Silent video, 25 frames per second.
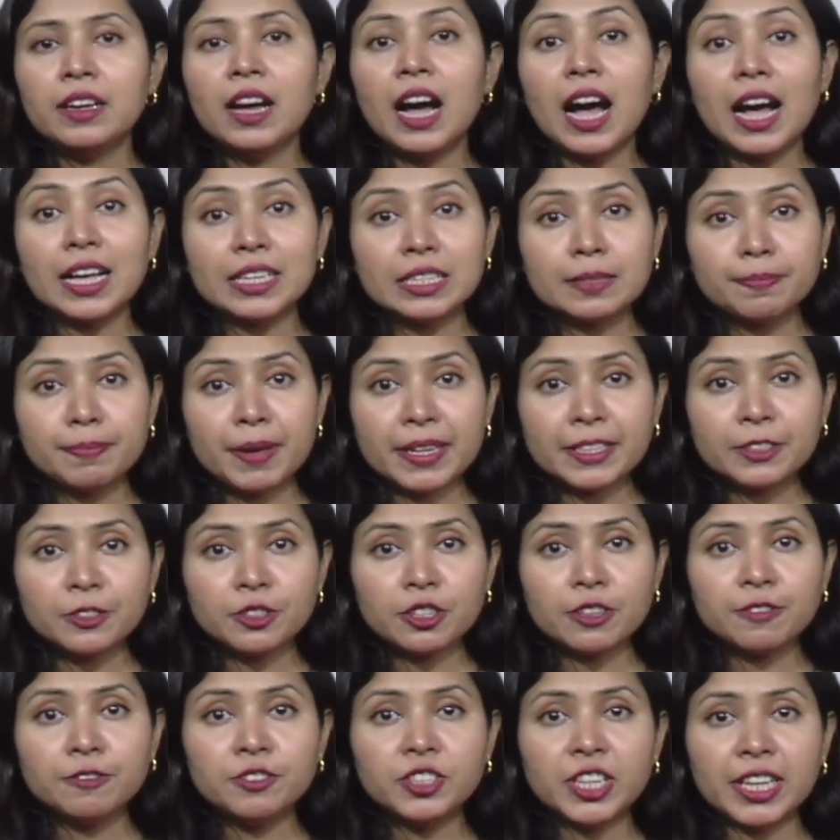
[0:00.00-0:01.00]

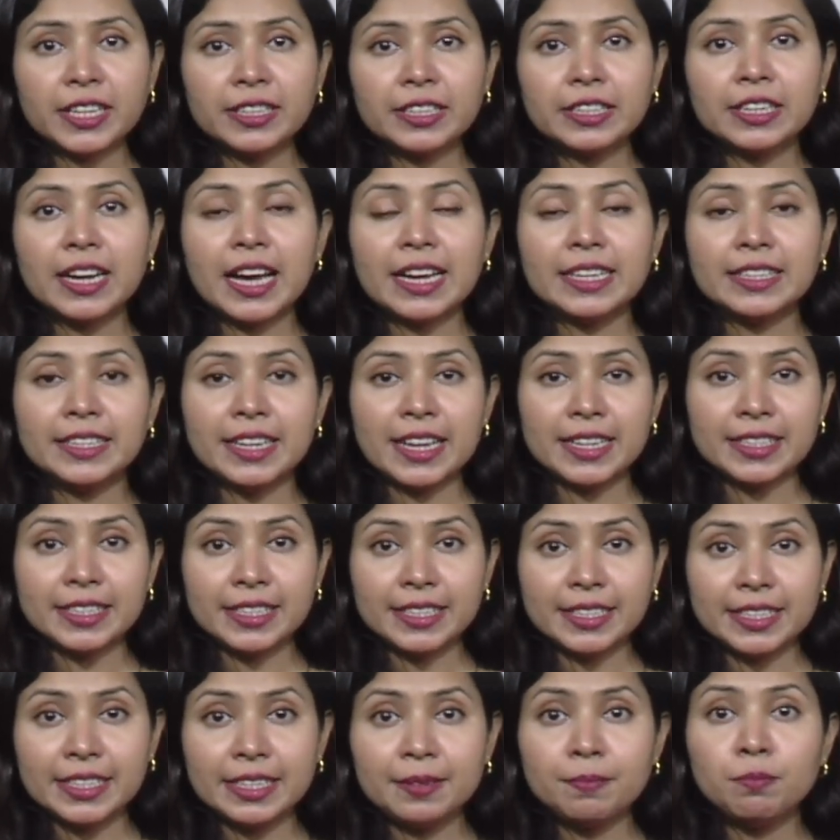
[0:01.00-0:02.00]
aspects of gender
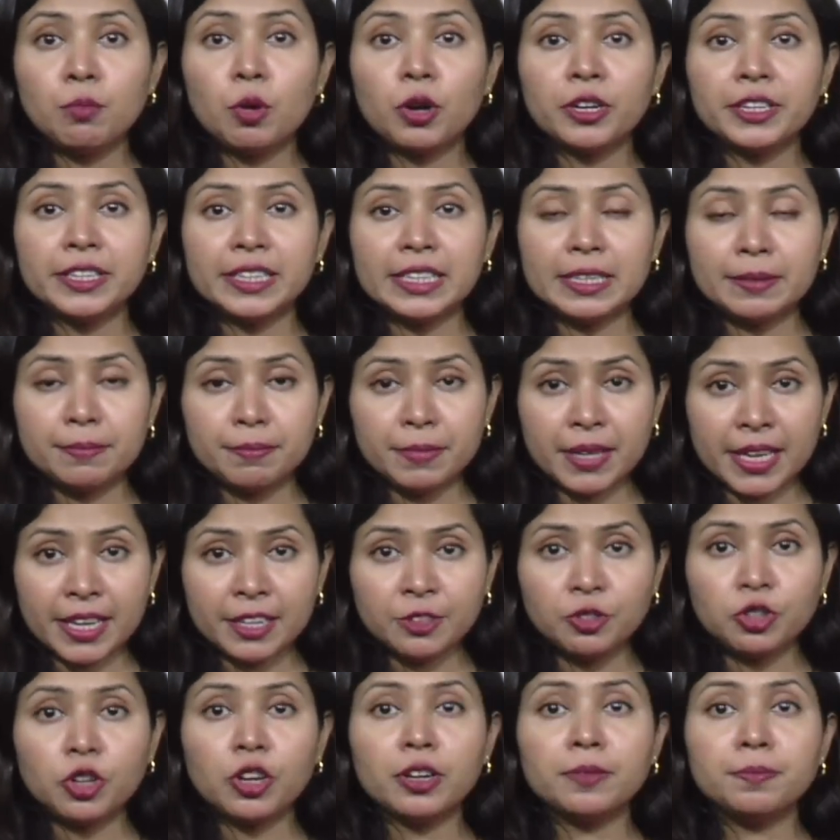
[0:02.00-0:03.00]
identity, body
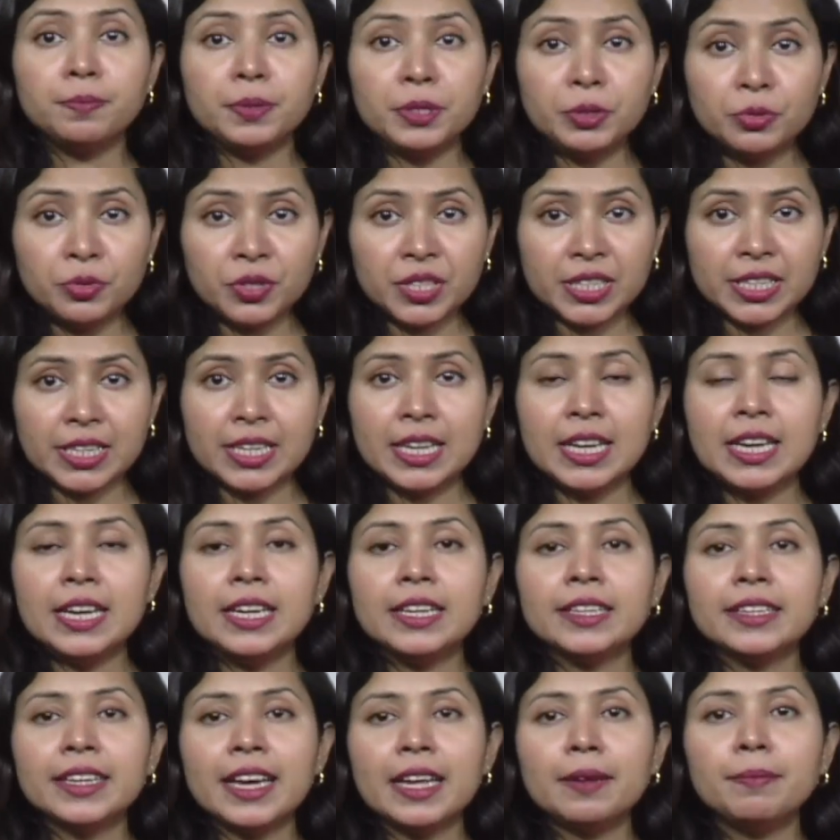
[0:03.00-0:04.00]
image, or beauty
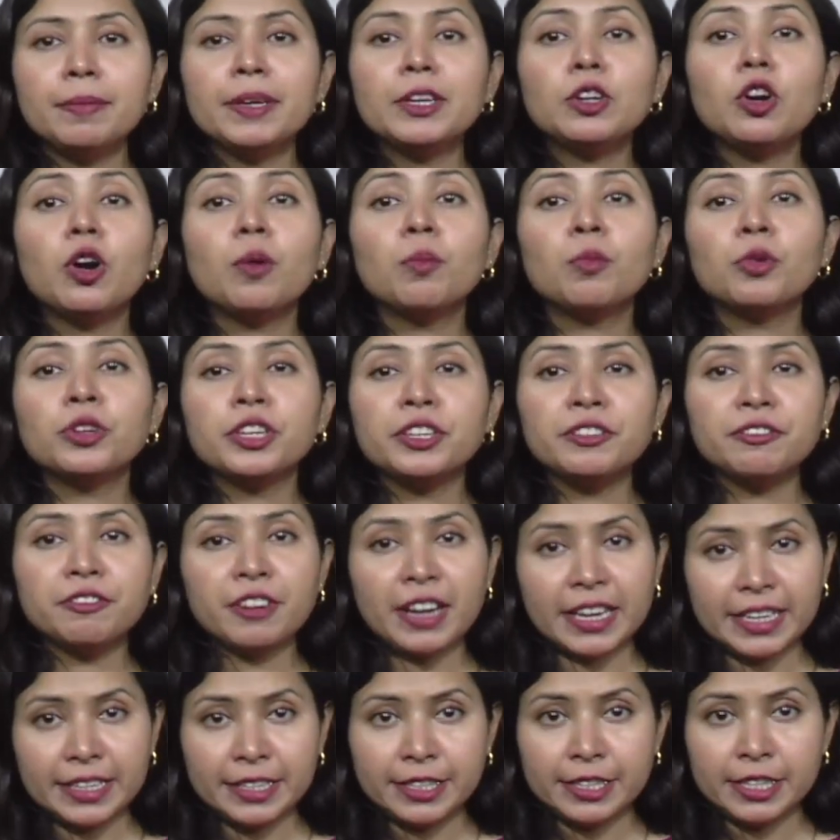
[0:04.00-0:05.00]
can be
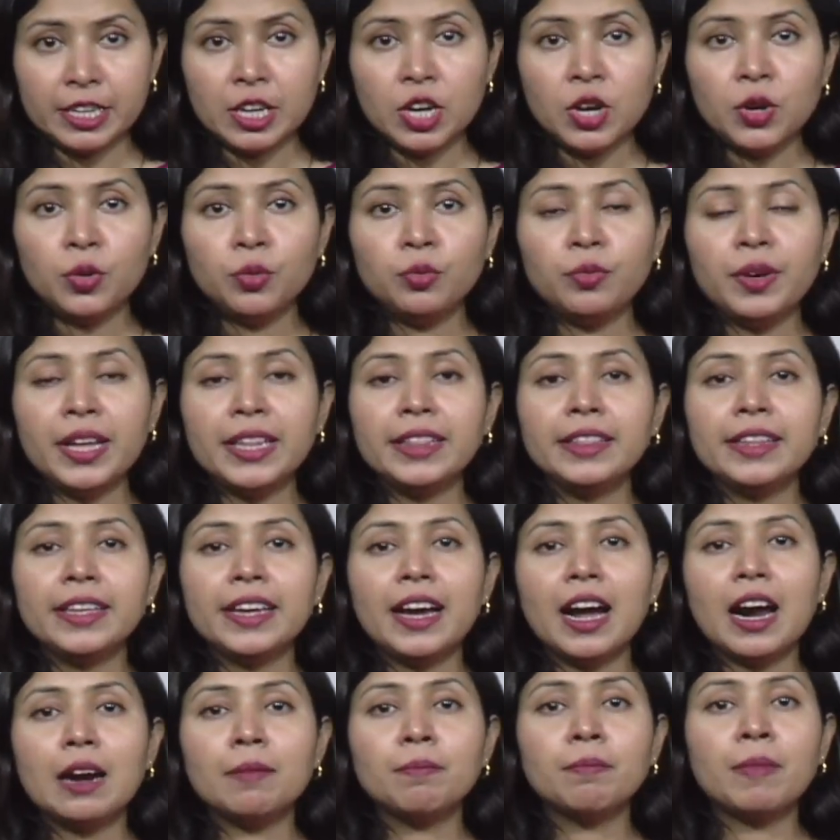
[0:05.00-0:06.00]
commodified when
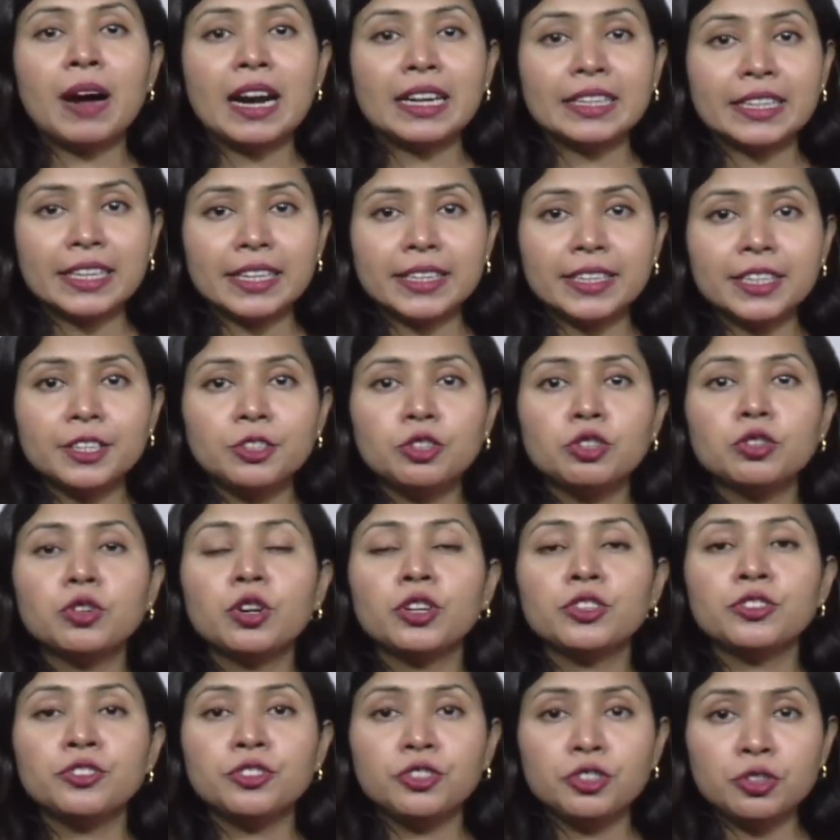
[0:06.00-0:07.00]
they are marketed to
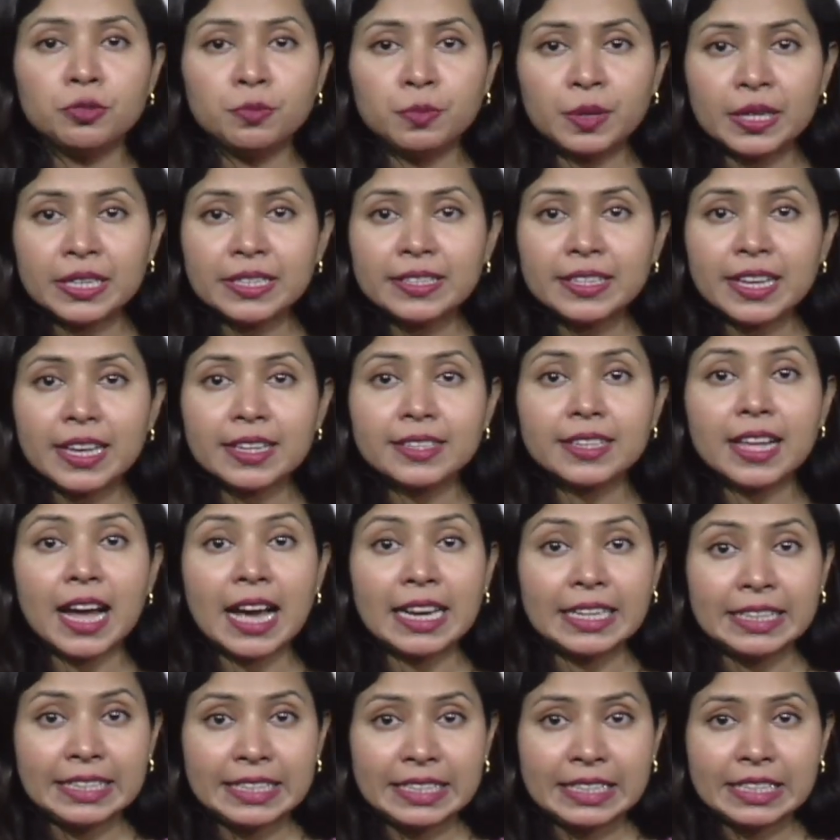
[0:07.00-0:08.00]
consumers as
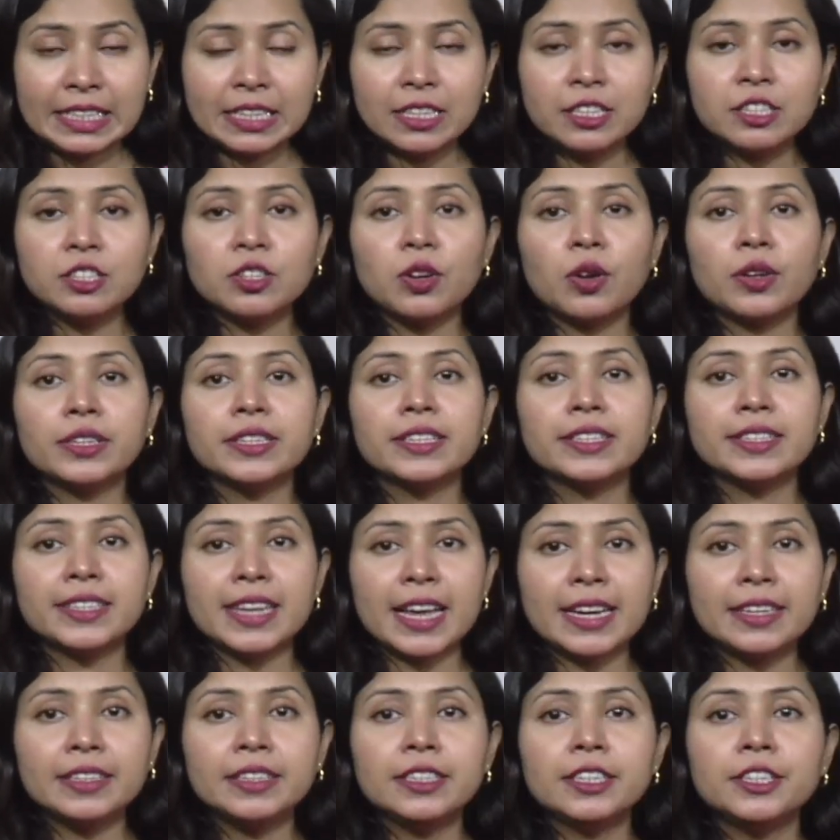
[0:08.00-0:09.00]
ideals or
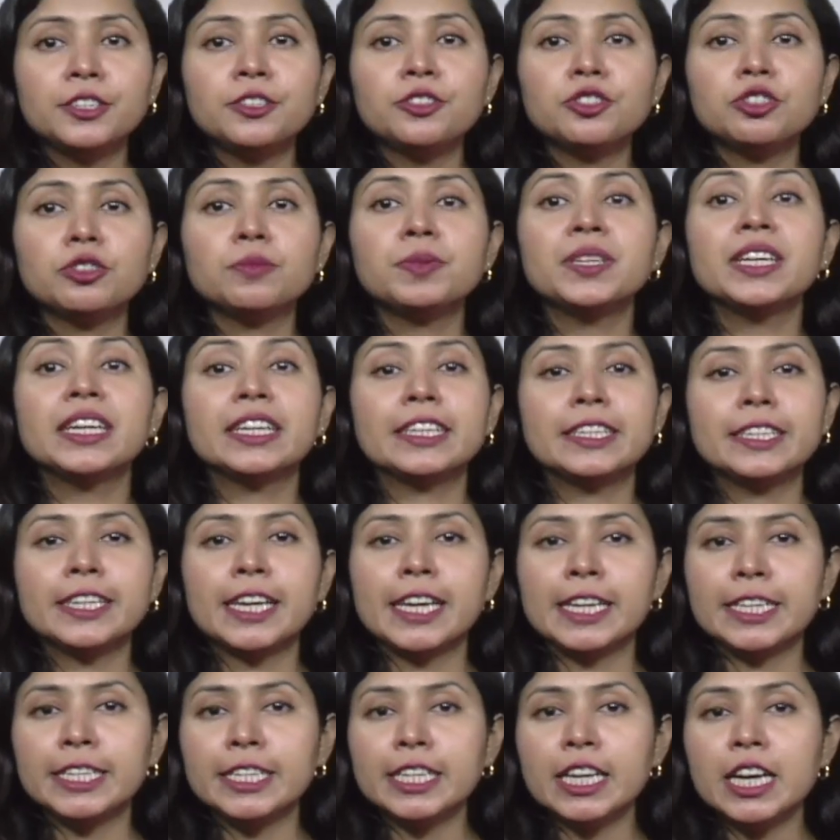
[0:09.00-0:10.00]
standards to be
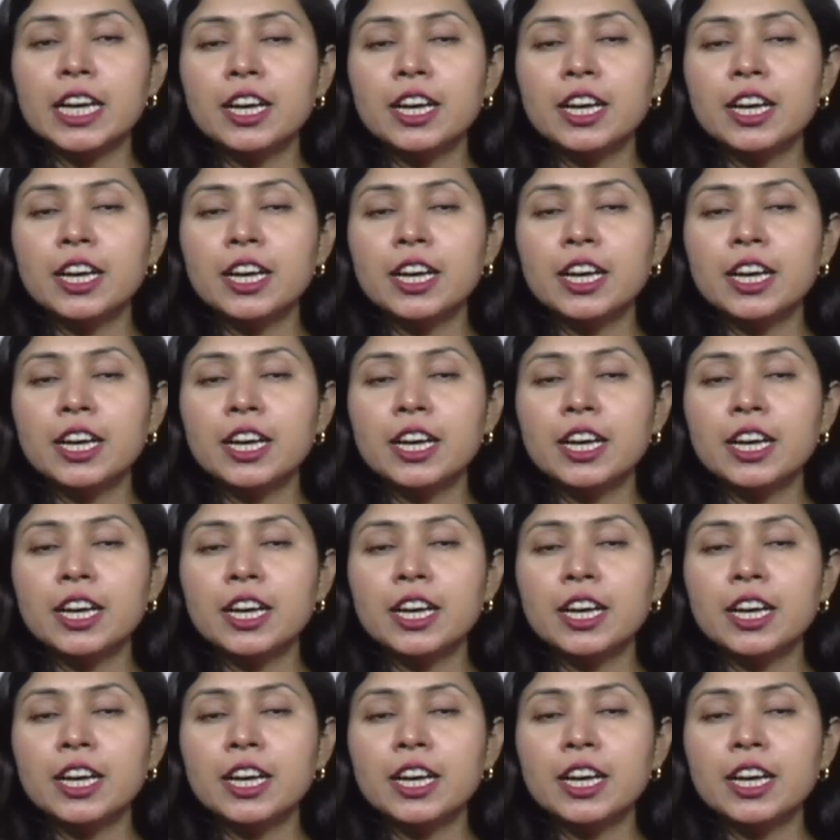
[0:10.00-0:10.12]
attained